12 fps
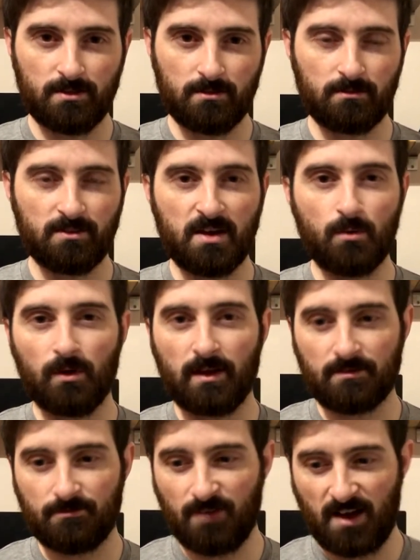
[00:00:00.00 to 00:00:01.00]
they were
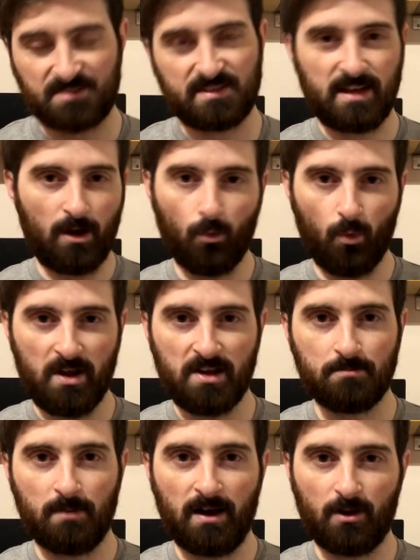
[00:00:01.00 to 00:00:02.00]
like vastly
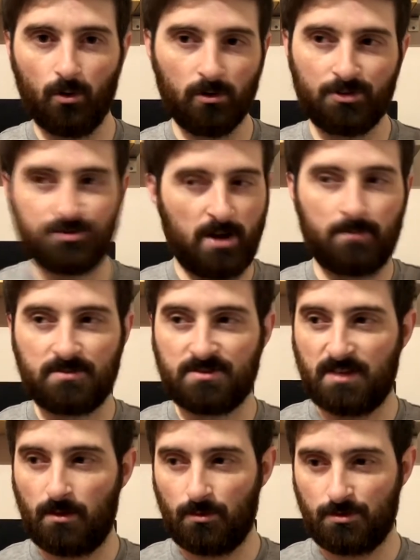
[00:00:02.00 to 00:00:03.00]
outweighed by all the chapters
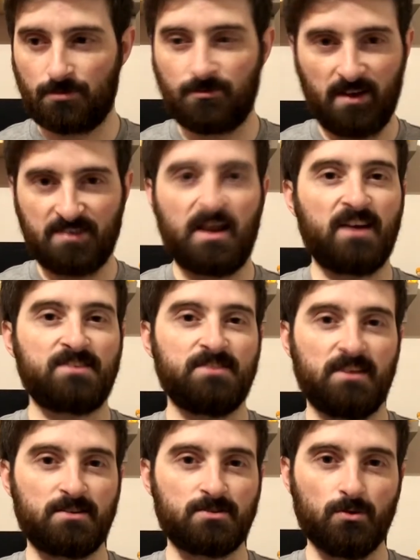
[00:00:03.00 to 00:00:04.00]
that were just
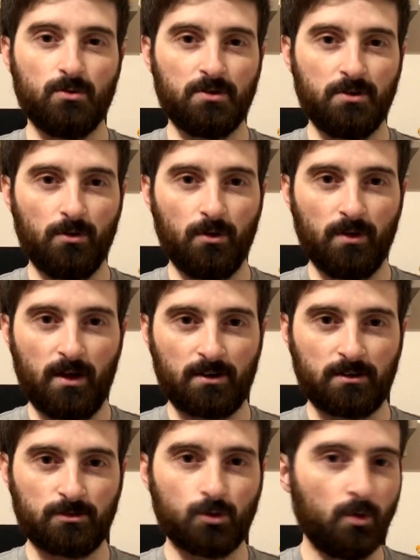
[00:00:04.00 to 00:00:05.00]
fantastic. So, you know, I
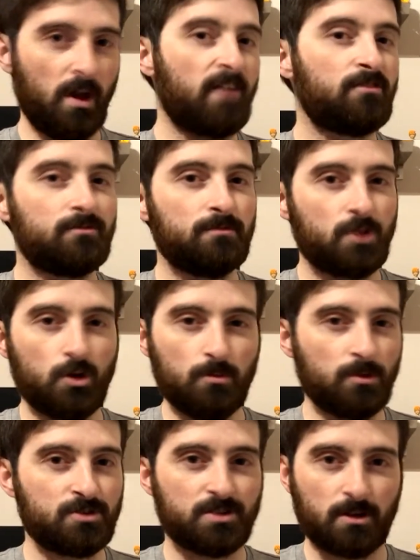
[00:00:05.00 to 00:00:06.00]
don't have too
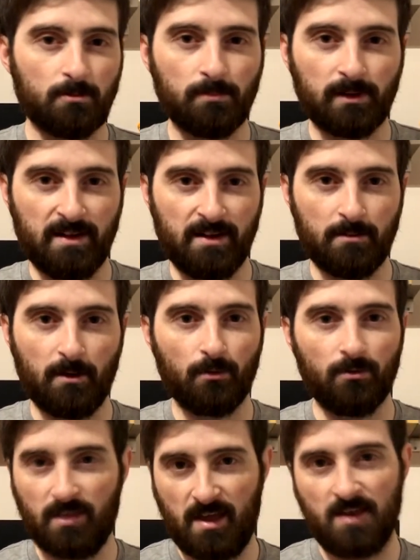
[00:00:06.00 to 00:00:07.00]
much to complain
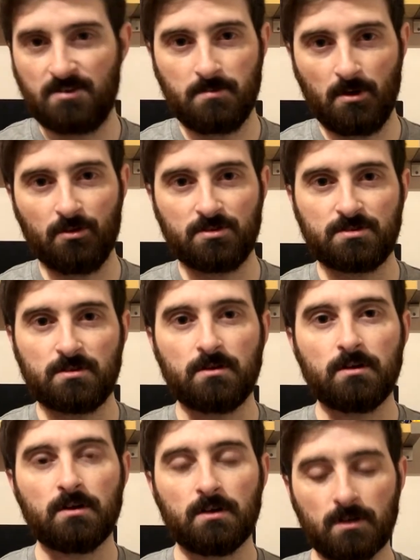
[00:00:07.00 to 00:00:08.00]
about there, to be honest.
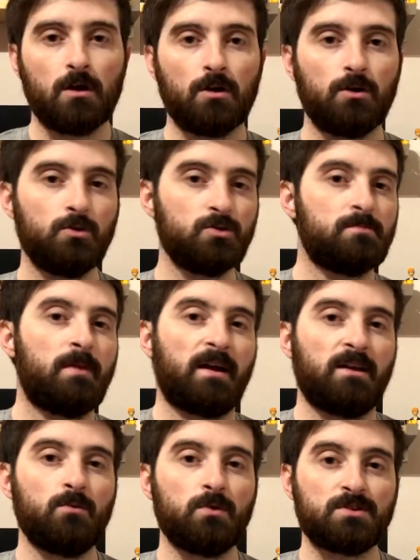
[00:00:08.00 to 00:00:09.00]

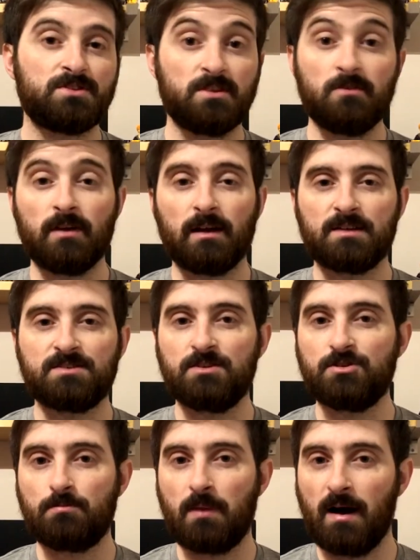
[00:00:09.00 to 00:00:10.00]
Uzumaki was serialized in
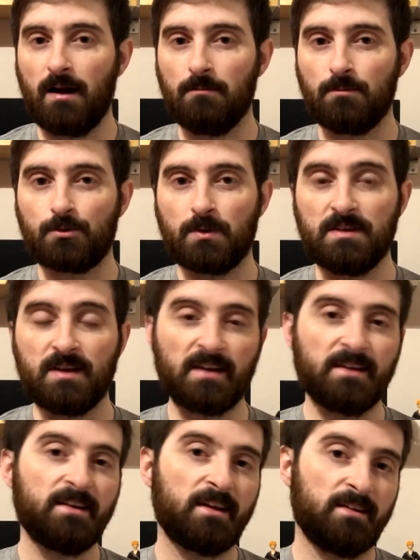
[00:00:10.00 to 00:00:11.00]
Japan between
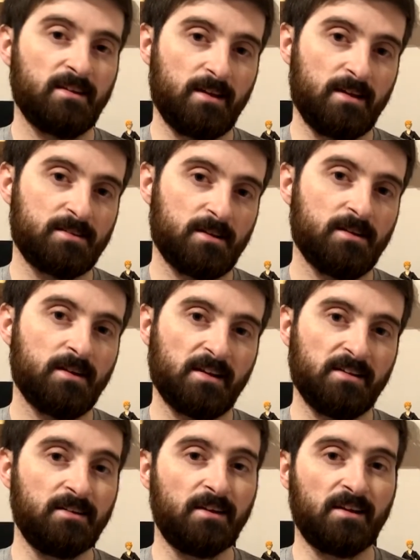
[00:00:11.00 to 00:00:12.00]
1998 and
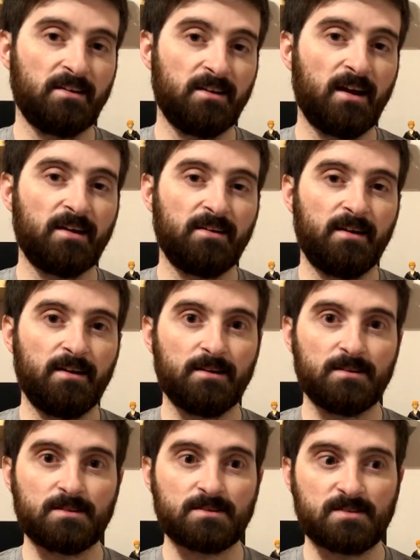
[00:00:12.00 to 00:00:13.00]
1999,
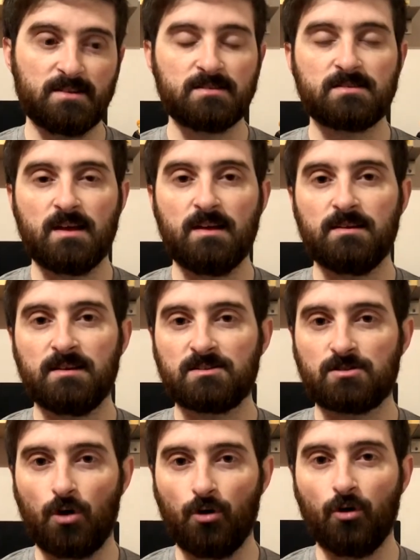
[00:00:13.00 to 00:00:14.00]
and since then it's
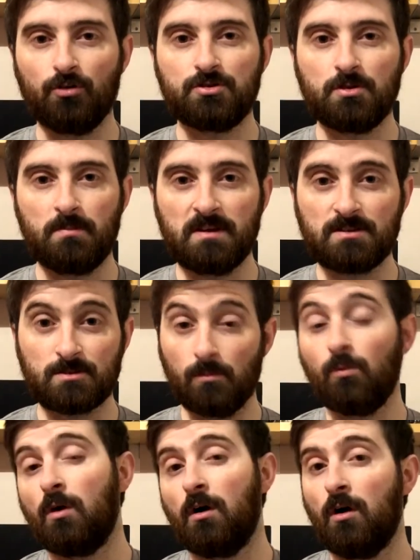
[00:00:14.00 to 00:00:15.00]
gone on to be
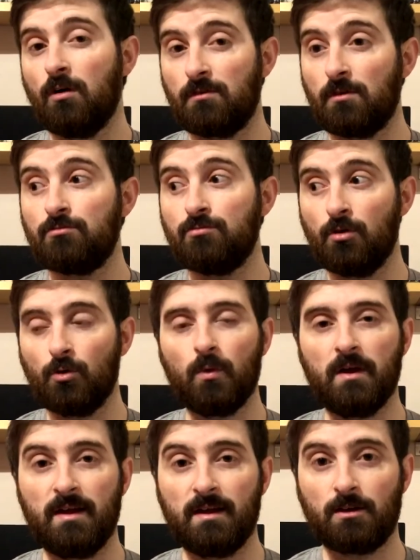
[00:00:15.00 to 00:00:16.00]
somewhat of a
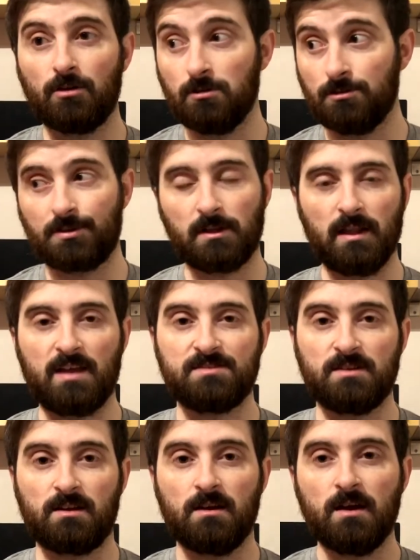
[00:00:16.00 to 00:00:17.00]
runaway cult
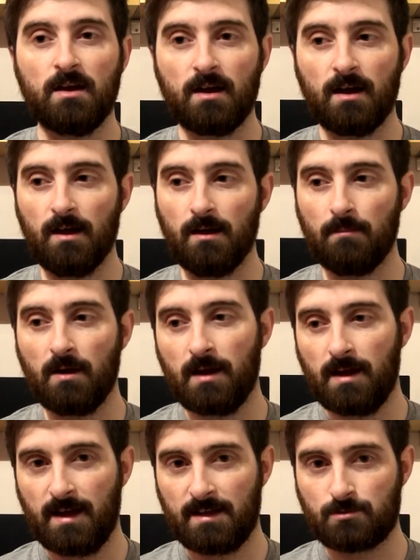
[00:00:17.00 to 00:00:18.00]
classic.
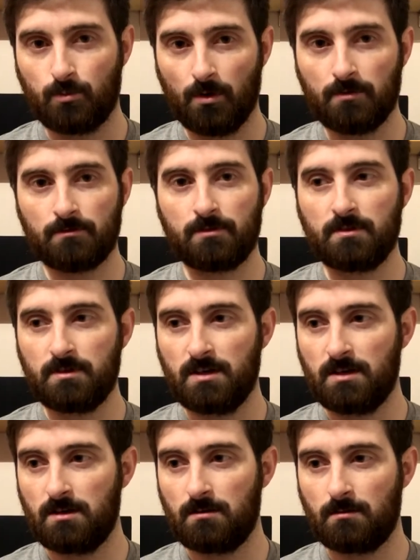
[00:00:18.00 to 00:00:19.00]
It's one of
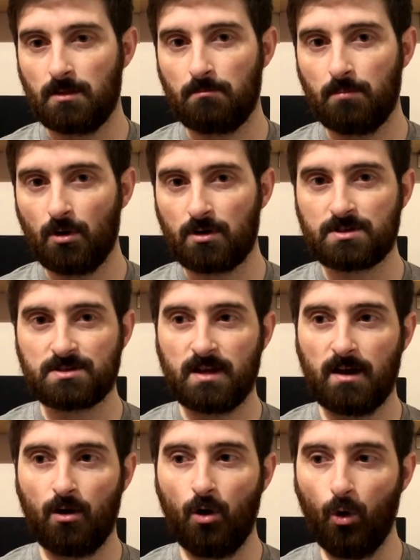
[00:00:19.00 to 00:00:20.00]
the books
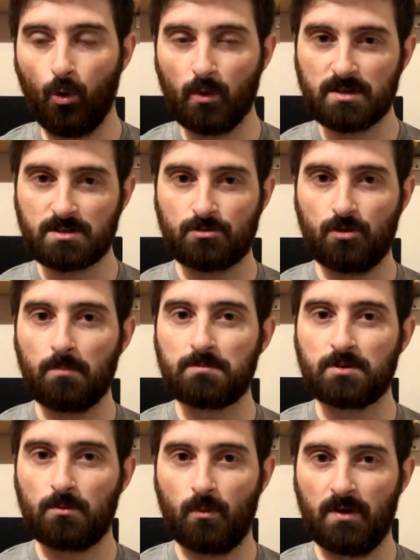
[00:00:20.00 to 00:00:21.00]
that always
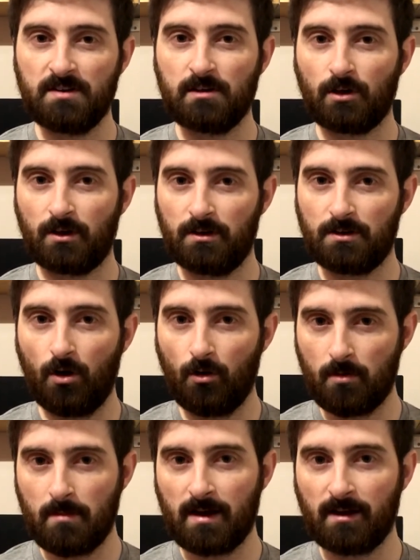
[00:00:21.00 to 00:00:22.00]
crops up when you're looking at
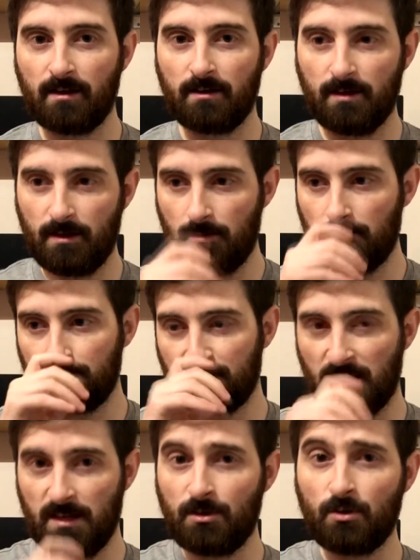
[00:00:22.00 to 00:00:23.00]
horror manga.
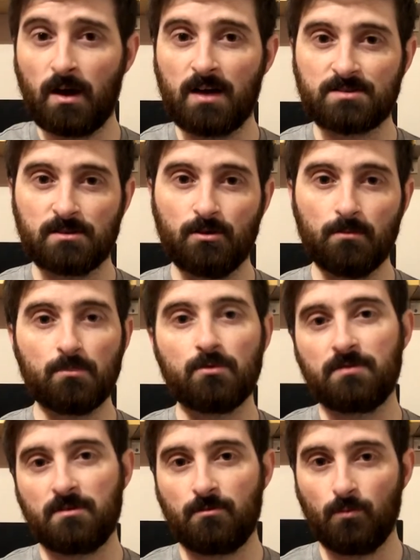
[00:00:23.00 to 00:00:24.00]
Ito has a number of
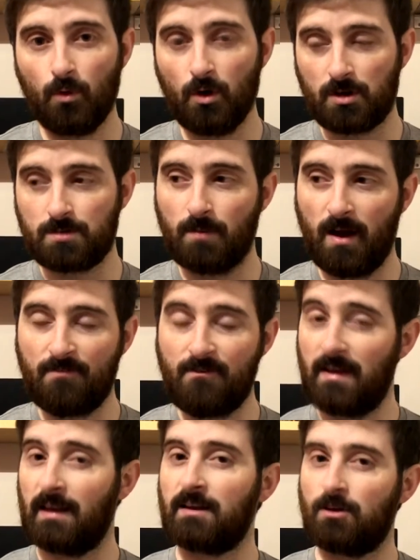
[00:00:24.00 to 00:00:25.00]
different works, but I
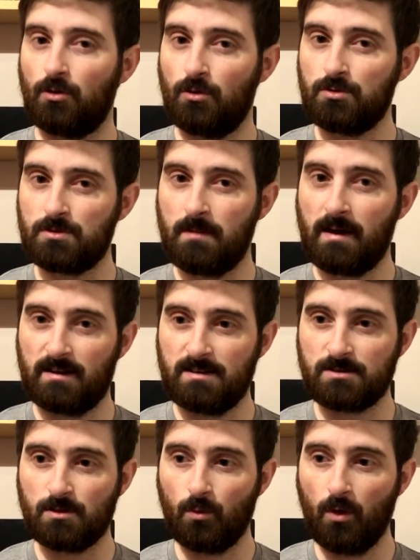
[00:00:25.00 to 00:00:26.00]
feel like Uzumaki
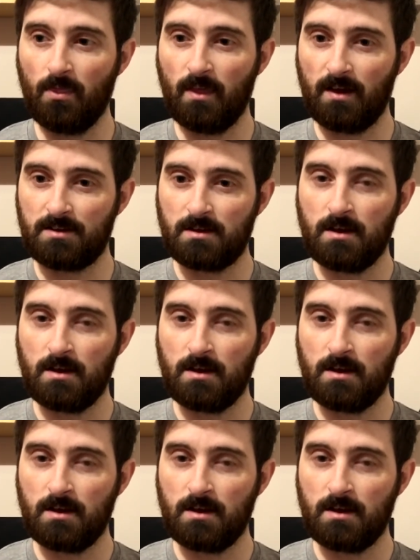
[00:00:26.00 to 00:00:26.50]
is the one that